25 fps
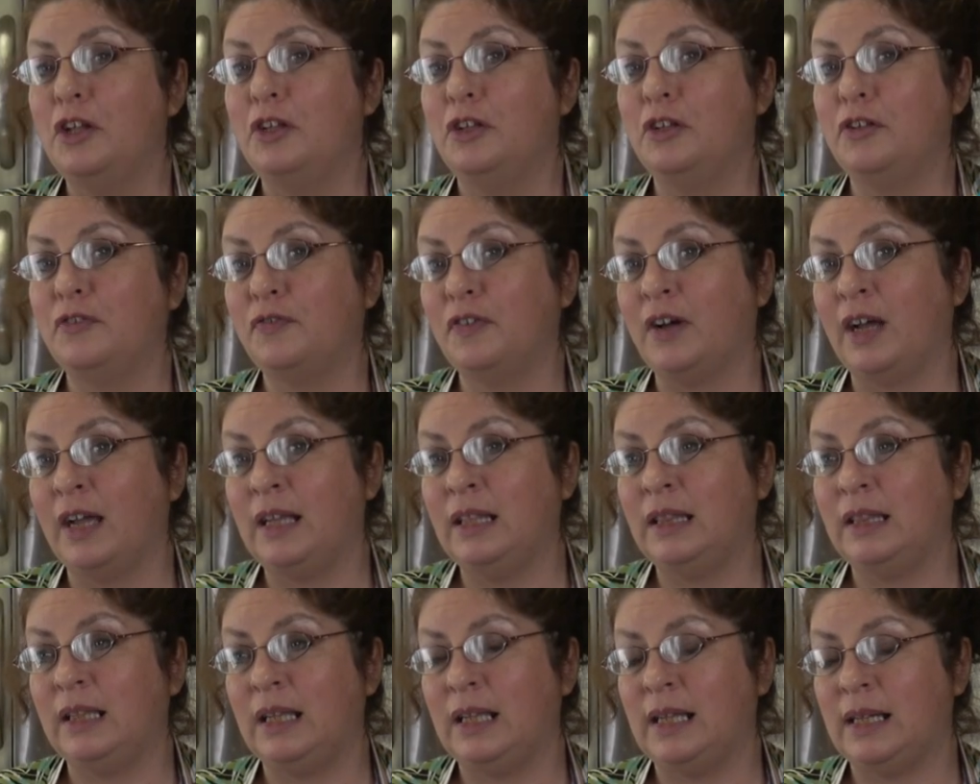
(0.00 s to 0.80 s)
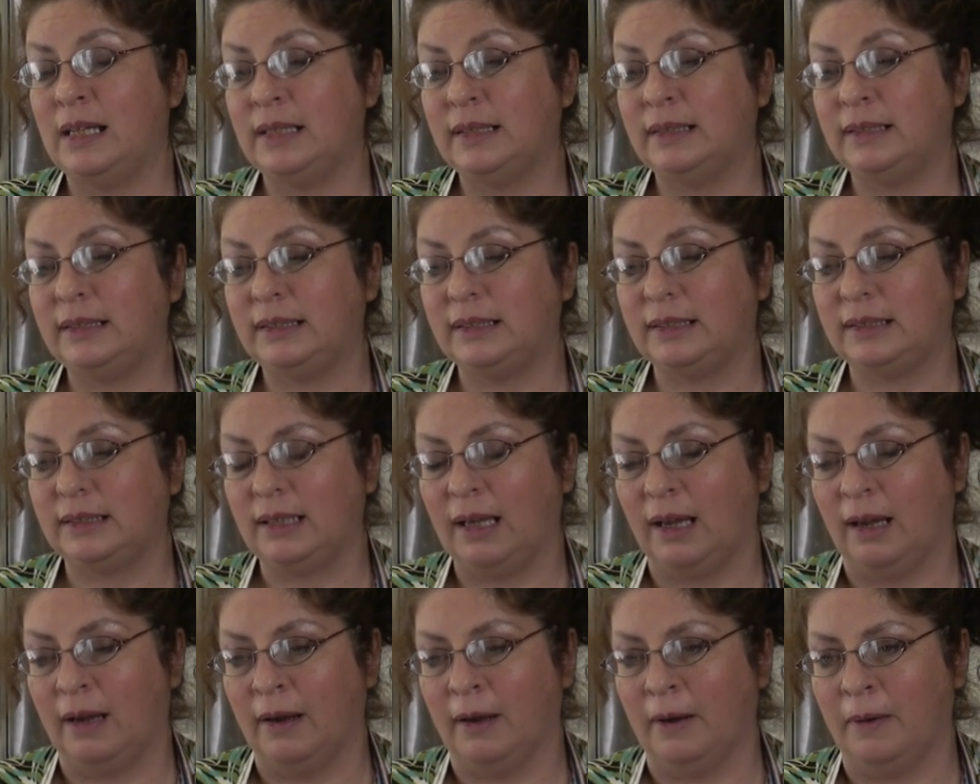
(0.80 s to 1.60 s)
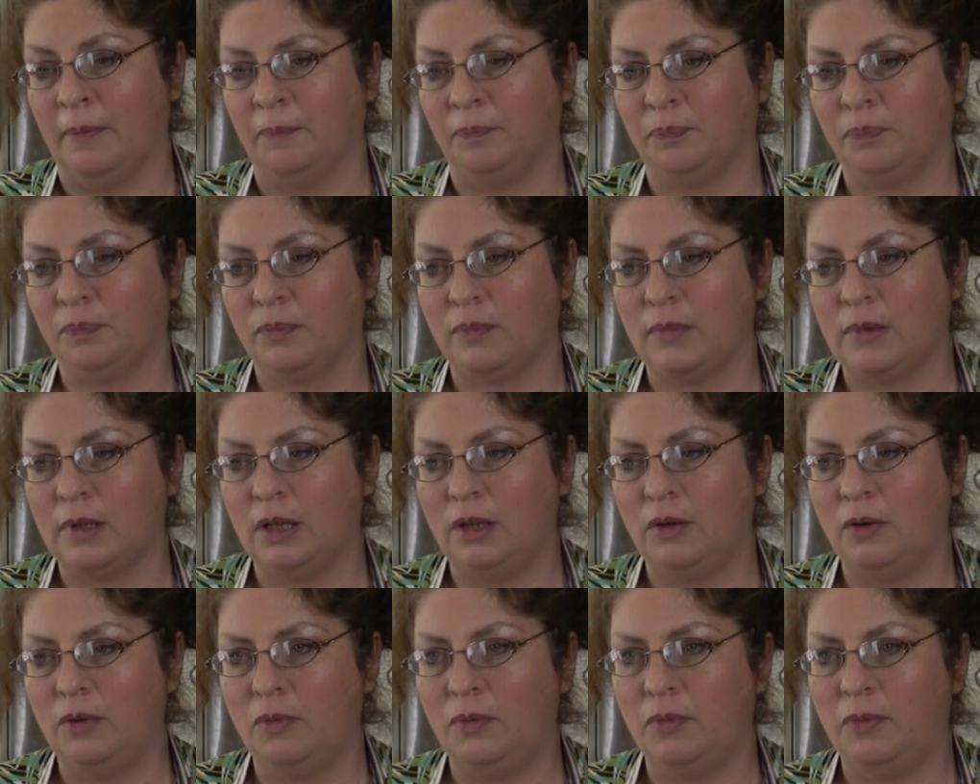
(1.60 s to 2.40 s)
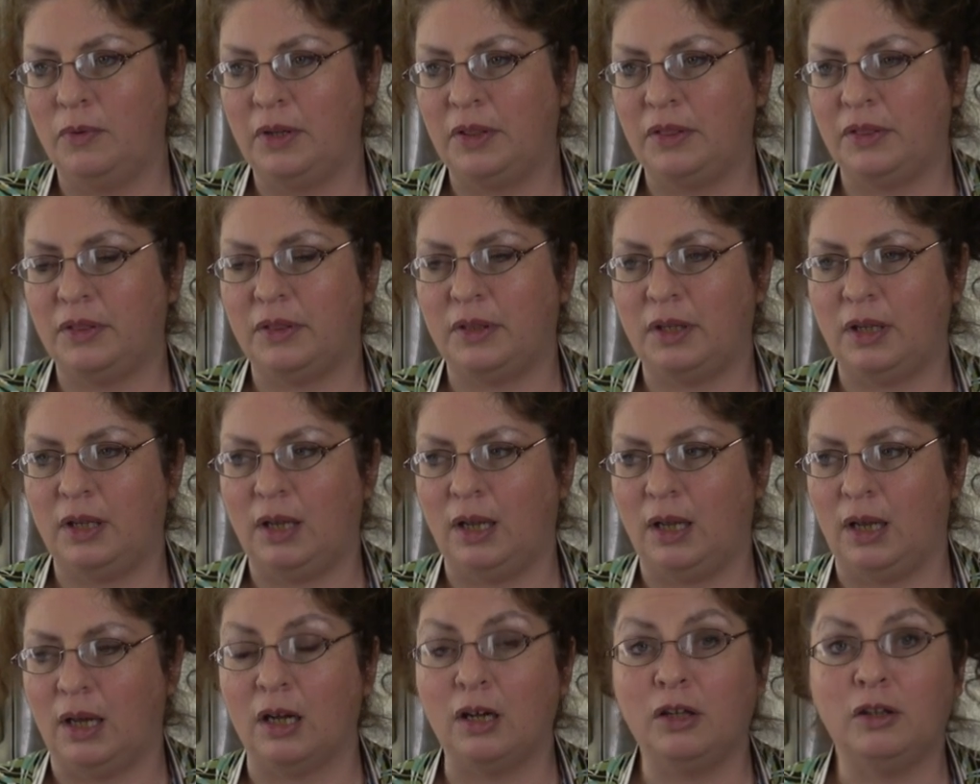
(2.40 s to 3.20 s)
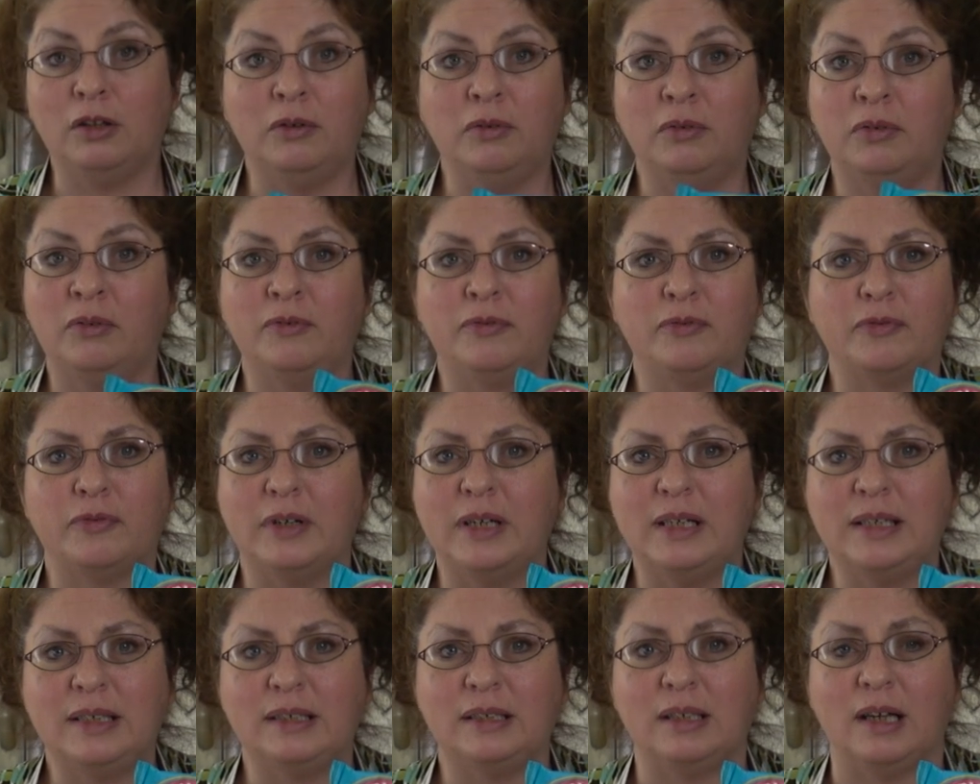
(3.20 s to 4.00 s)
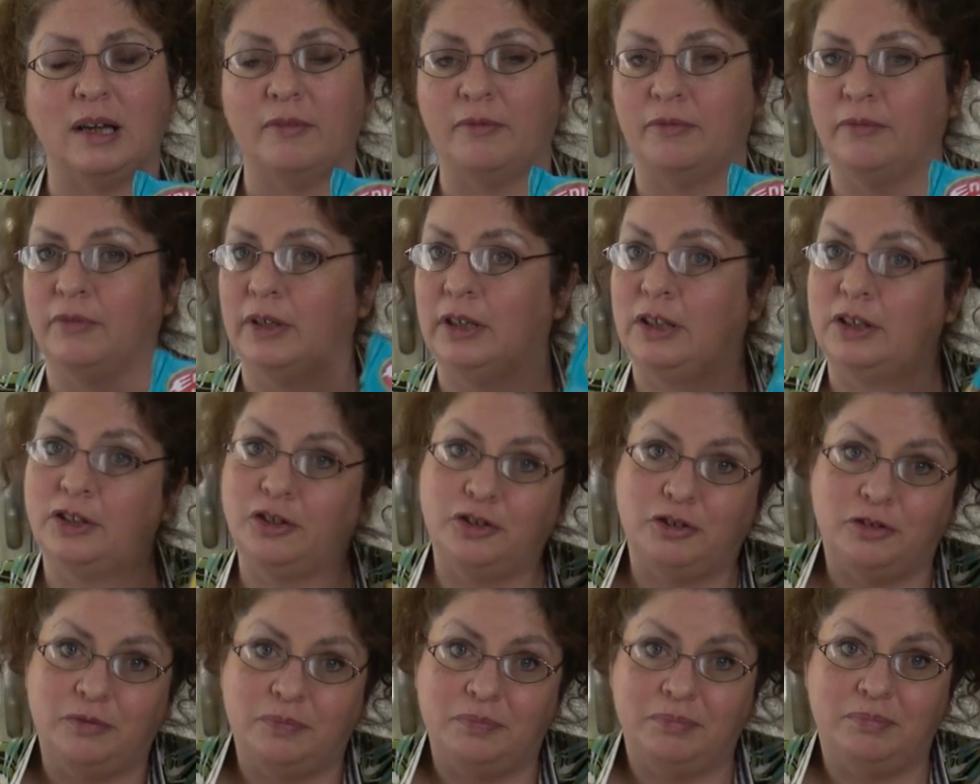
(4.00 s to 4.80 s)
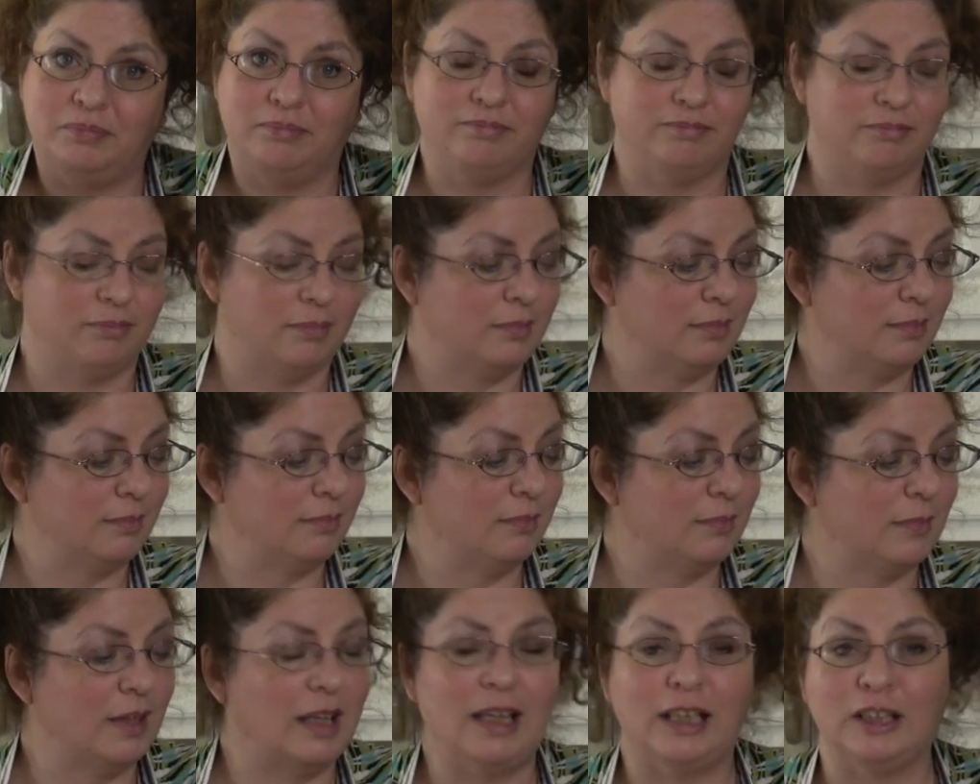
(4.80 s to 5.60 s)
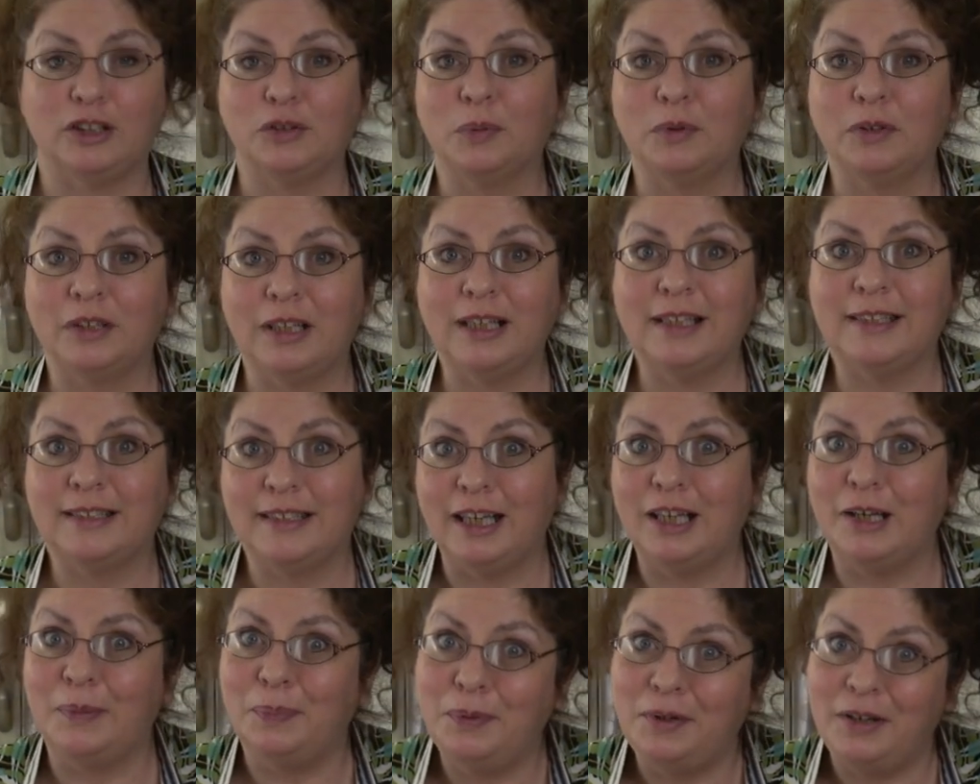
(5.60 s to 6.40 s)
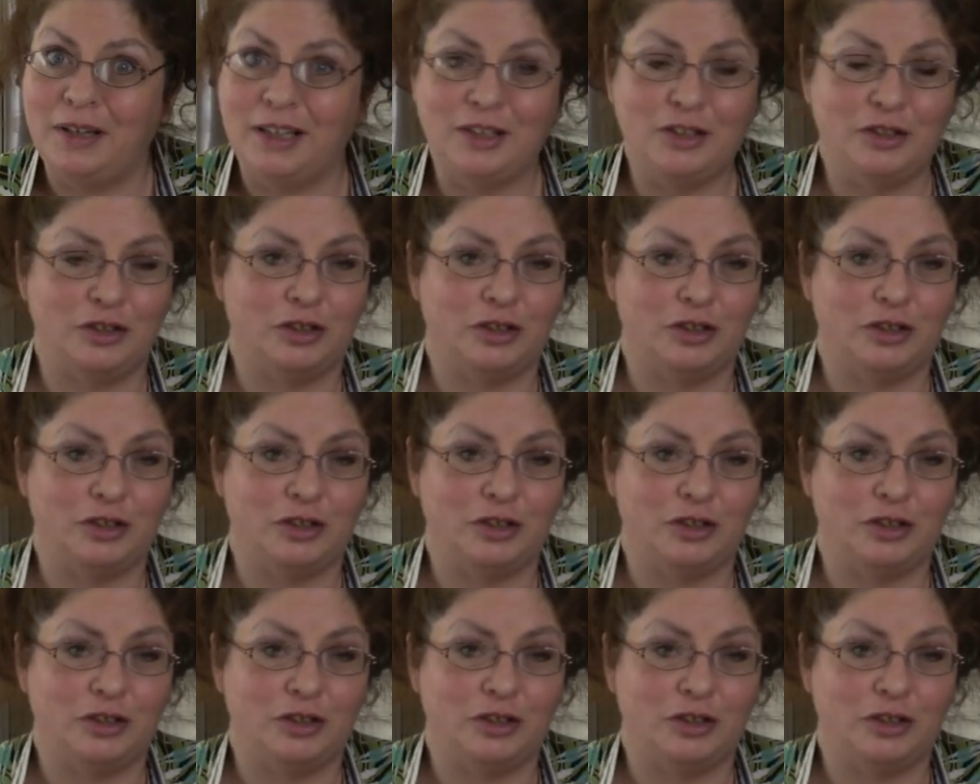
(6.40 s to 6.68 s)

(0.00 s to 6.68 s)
You find these with the gluten-free stuff, which that's where they decide to put it.